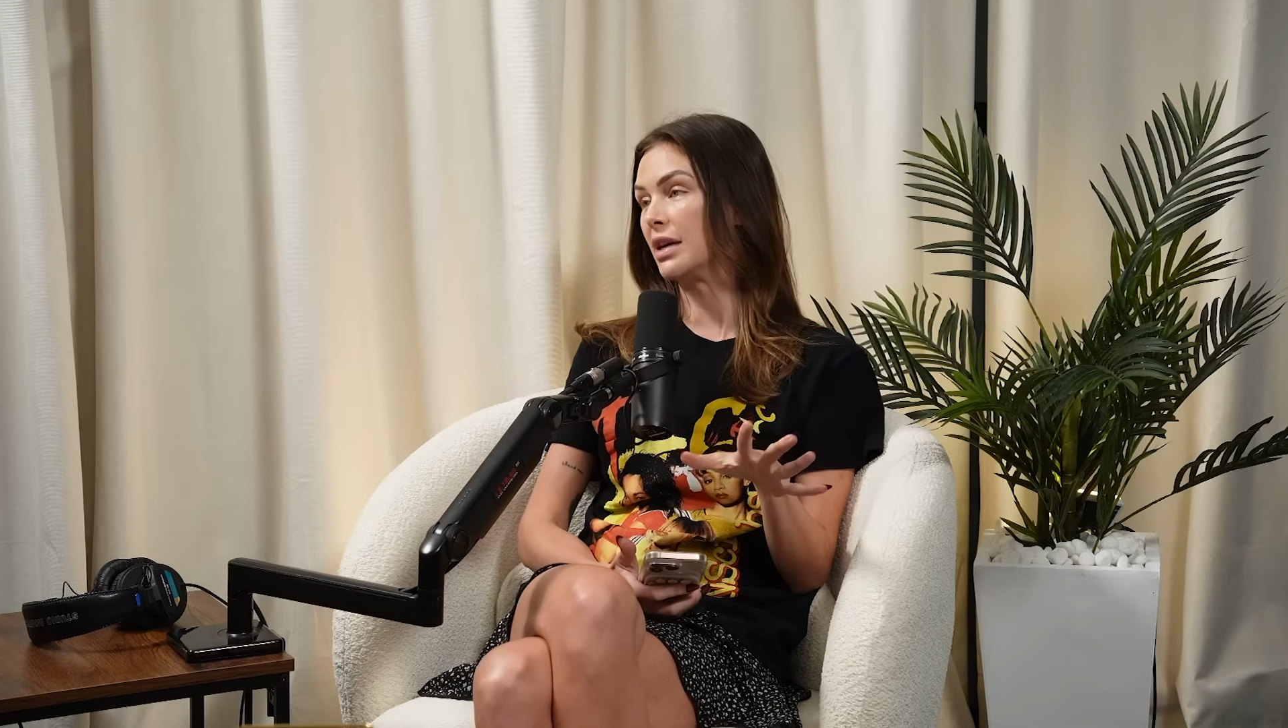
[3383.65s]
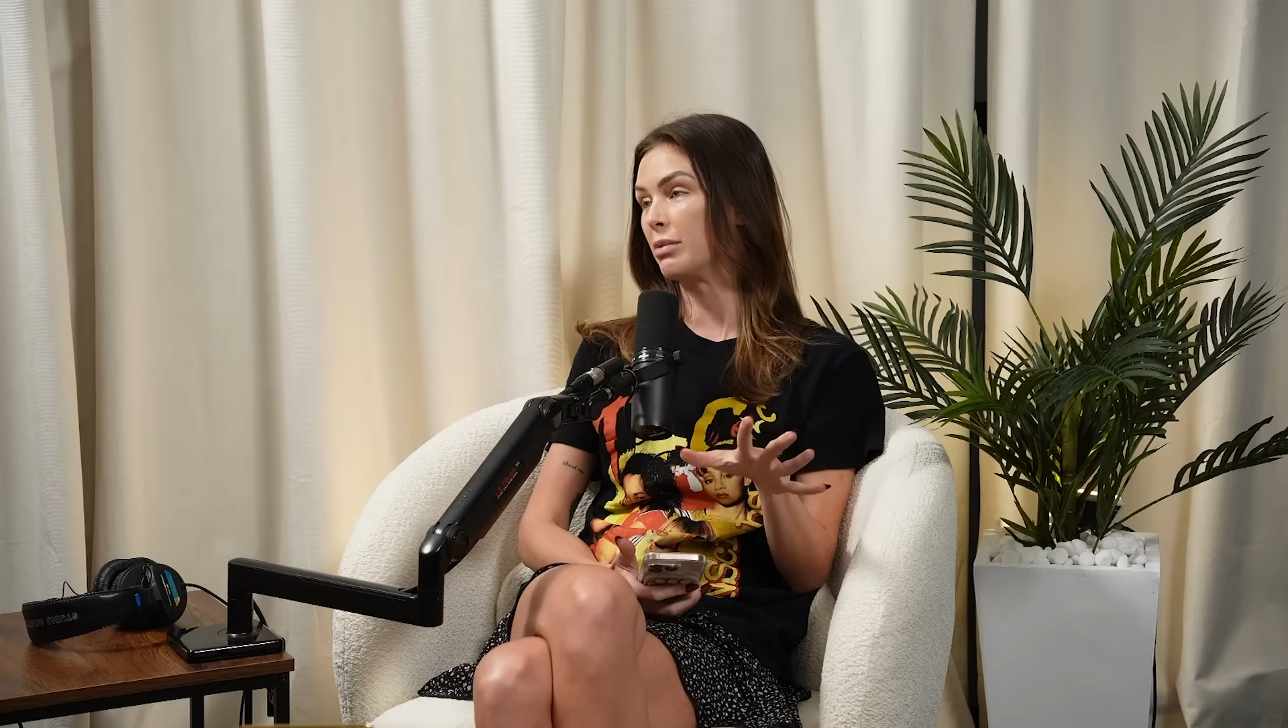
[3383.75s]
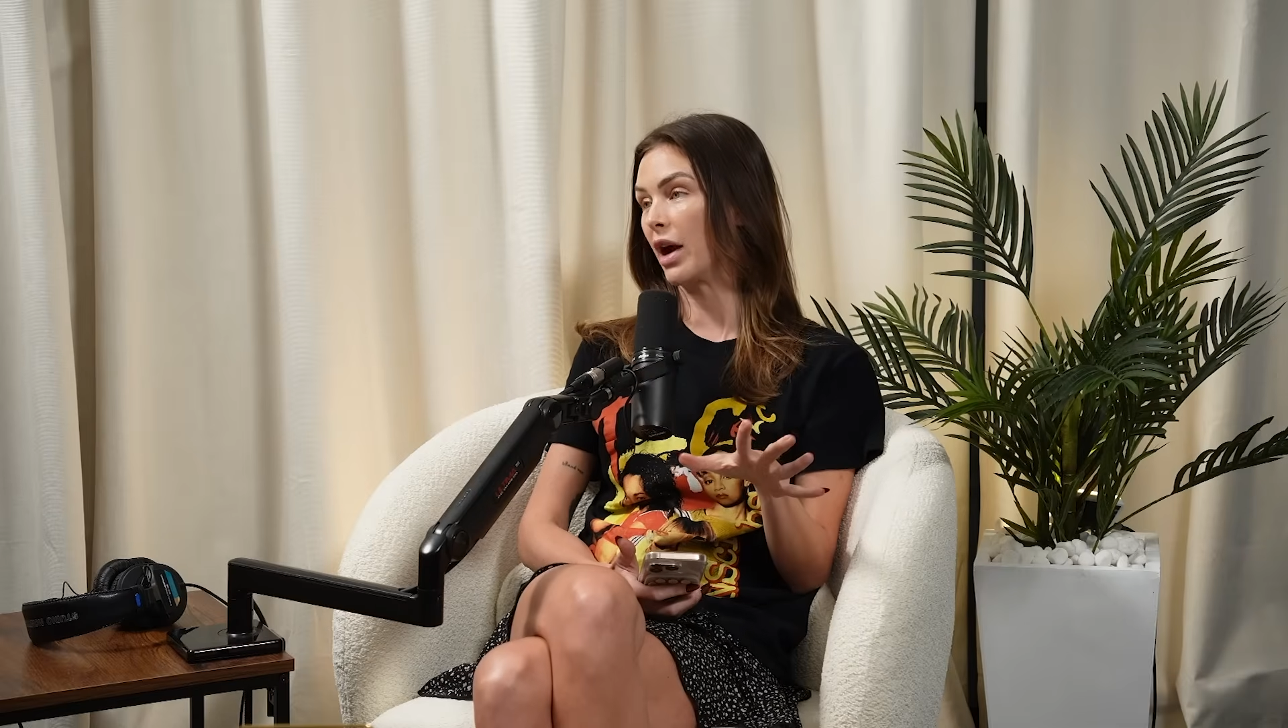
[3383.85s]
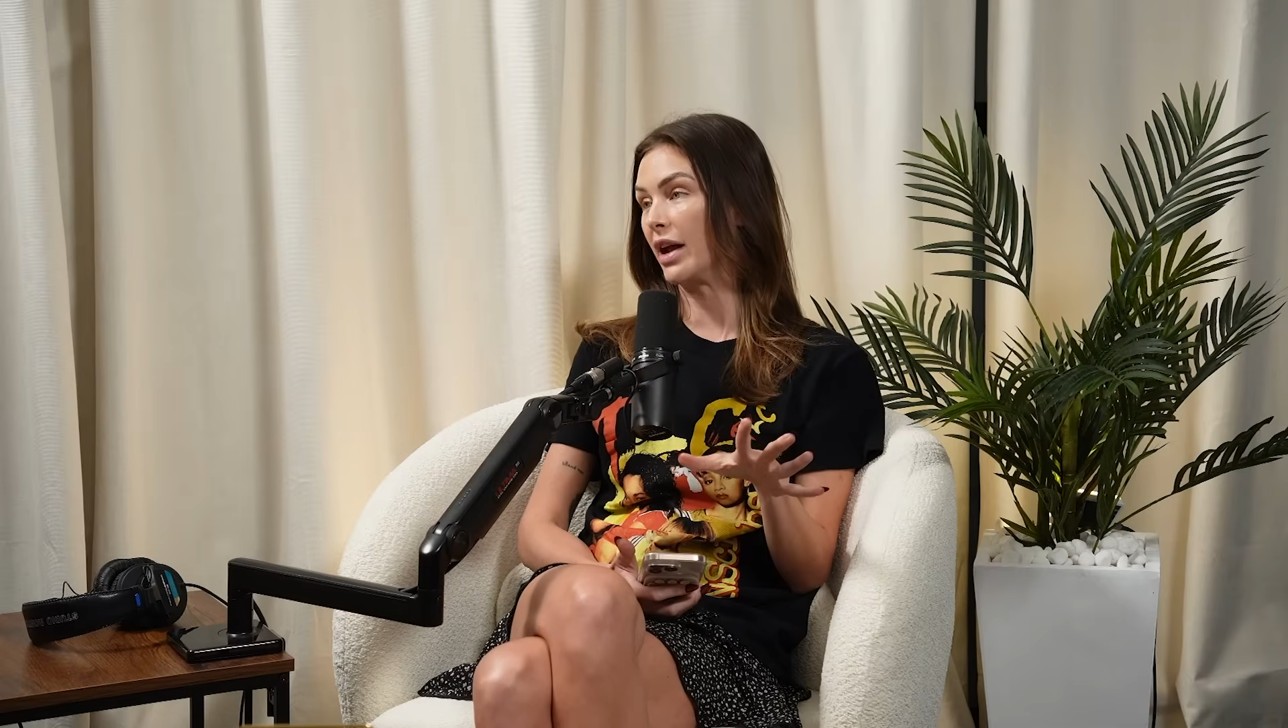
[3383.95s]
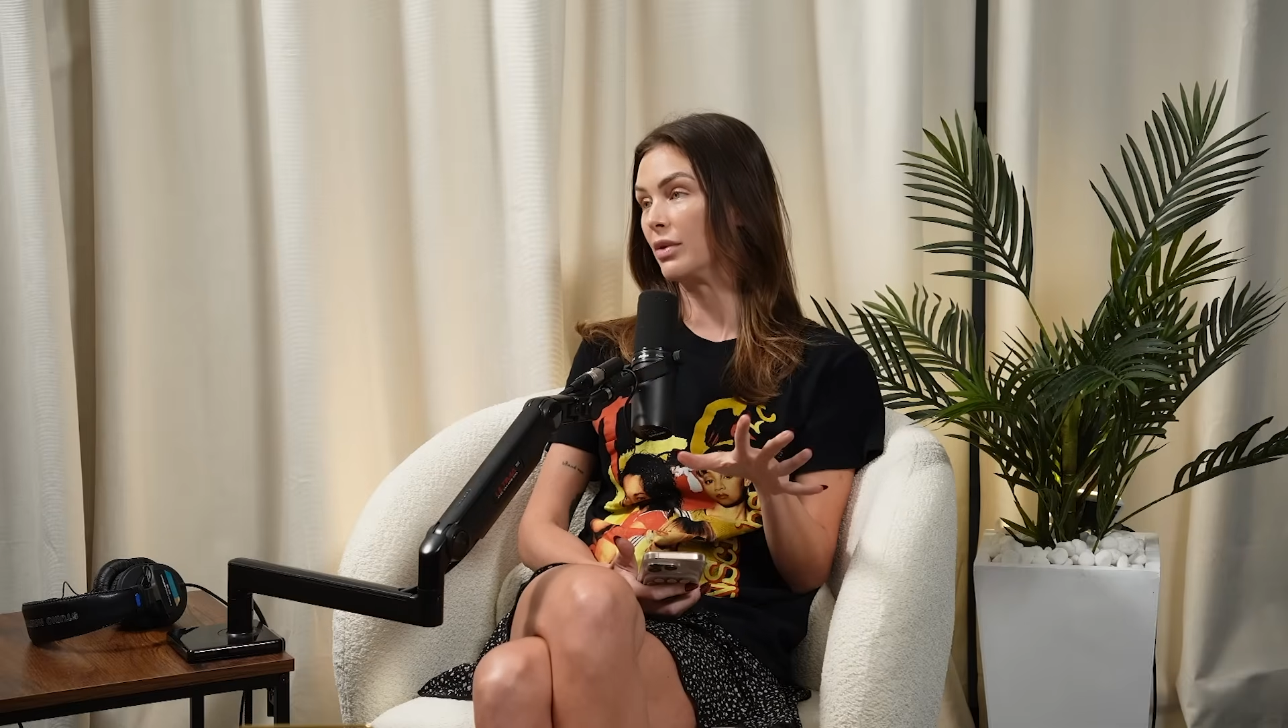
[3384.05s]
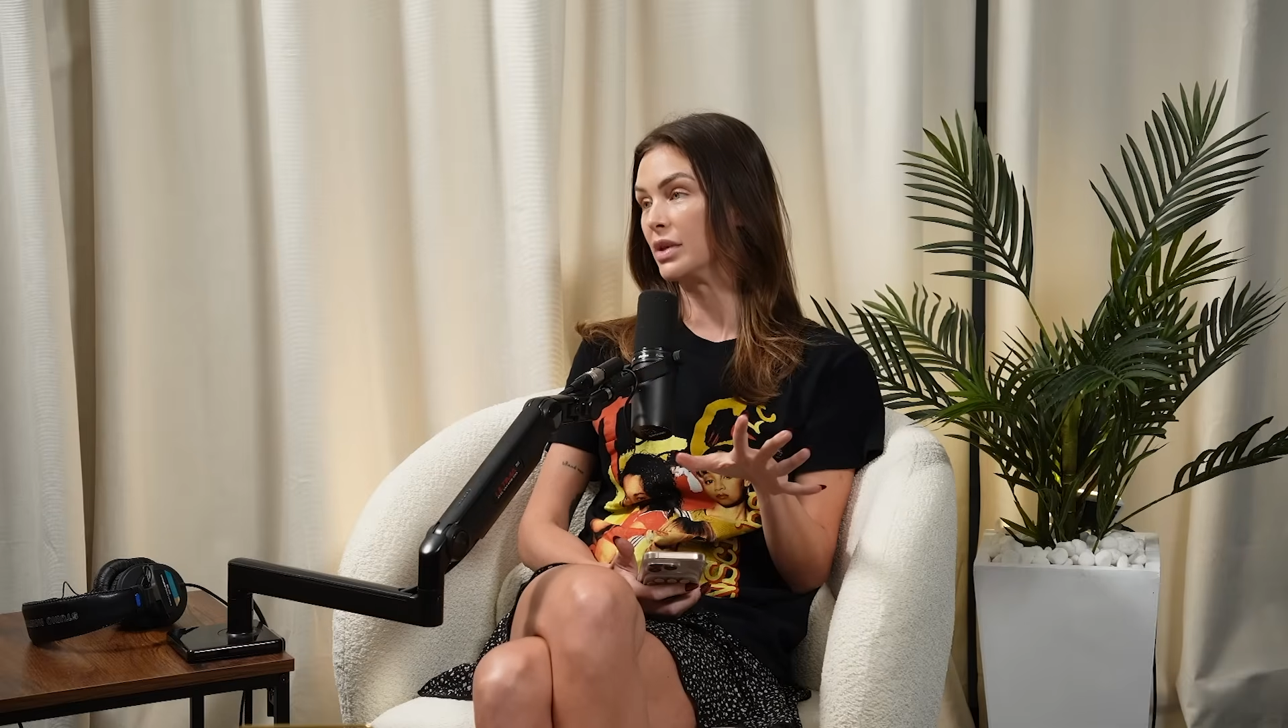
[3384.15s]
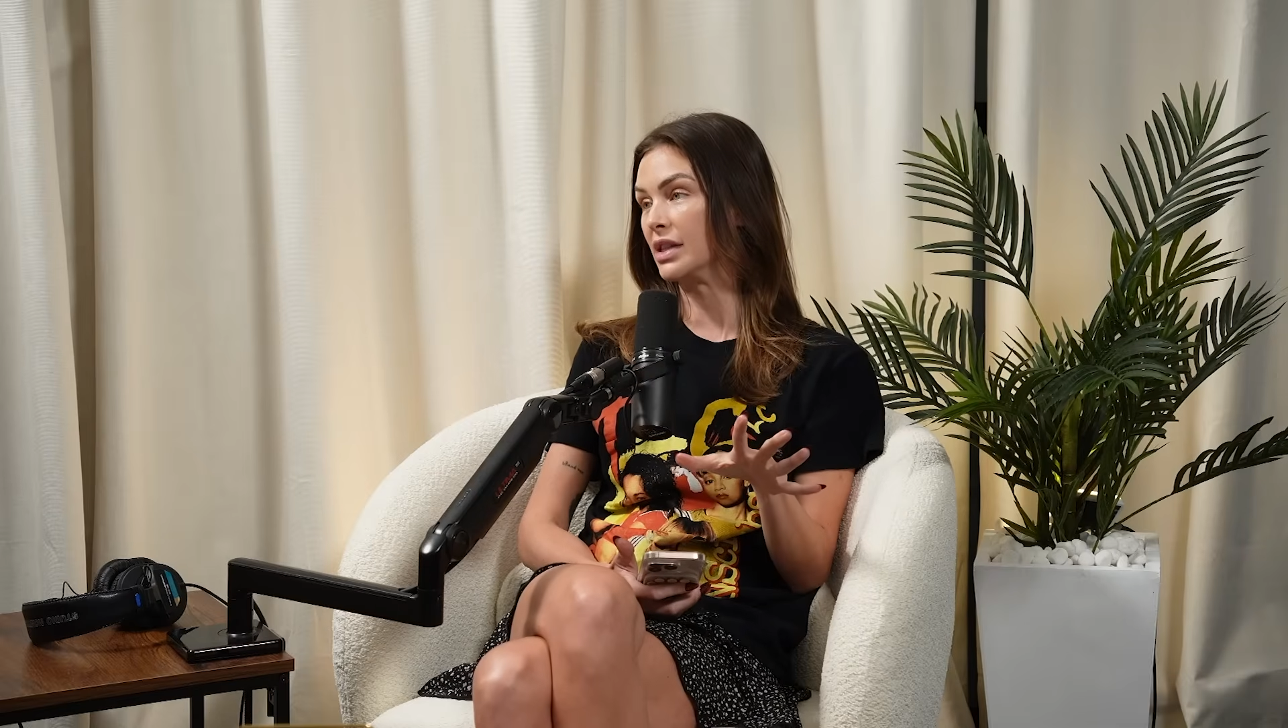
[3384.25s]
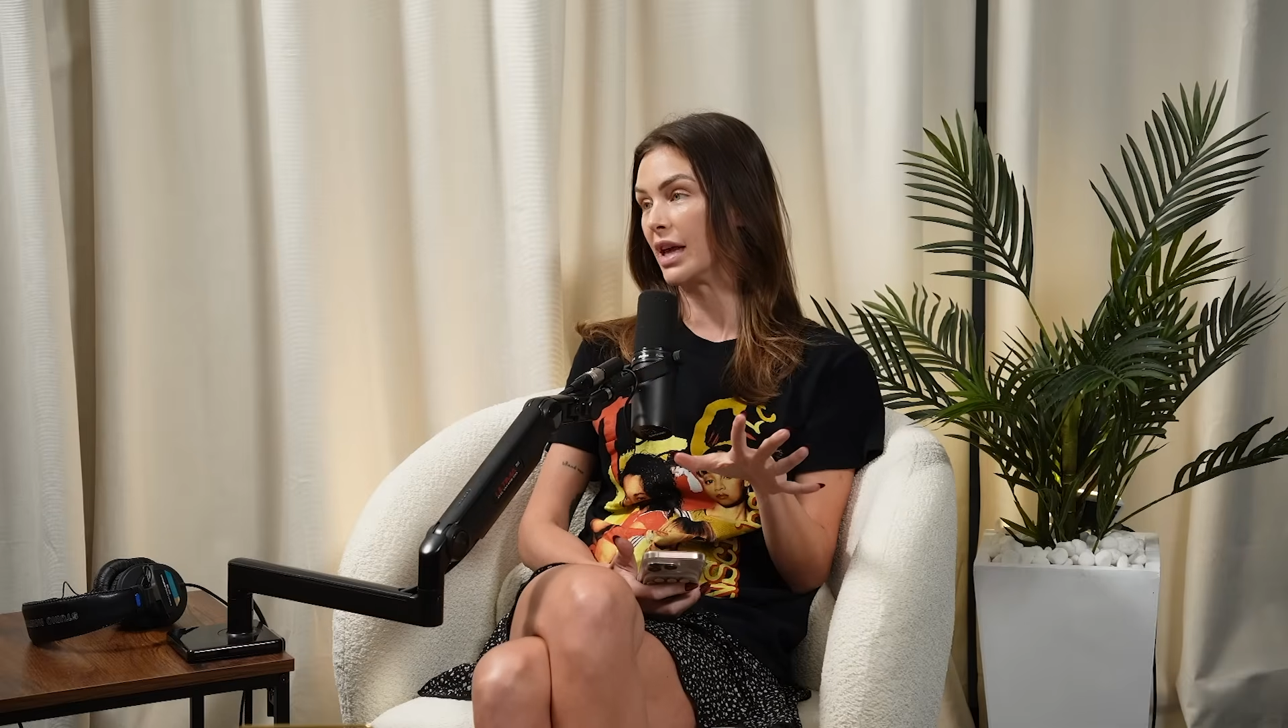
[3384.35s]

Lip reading: that Pride was